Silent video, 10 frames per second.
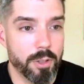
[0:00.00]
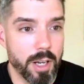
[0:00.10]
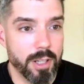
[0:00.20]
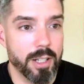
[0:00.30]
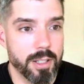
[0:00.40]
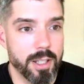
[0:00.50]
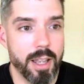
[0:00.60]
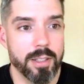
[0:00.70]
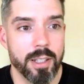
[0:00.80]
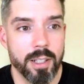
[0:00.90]
the translations
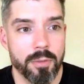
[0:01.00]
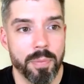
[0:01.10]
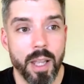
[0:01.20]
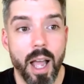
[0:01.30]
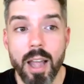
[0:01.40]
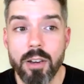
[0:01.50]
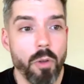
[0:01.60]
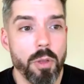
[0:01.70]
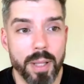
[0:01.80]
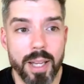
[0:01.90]
says, I
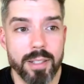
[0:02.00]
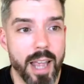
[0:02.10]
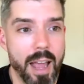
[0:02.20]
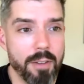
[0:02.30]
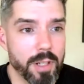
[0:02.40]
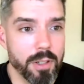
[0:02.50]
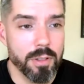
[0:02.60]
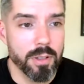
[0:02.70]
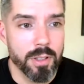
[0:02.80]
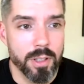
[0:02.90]
know the plans I have for you.
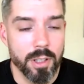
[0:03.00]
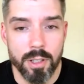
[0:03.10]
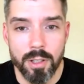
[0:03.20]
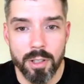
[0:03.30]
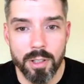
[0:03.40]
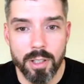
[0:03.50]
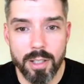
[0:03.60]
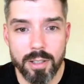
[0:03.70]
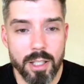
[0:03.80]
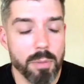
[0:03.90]

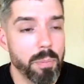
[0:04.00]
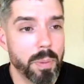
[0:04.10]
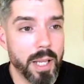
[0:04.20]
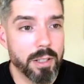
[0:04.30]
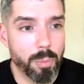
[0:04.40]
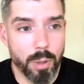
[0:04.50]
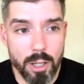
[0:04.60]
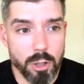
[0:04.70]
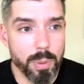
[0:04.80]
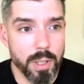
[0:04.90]
God says, plans to
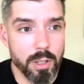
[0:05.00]
prosper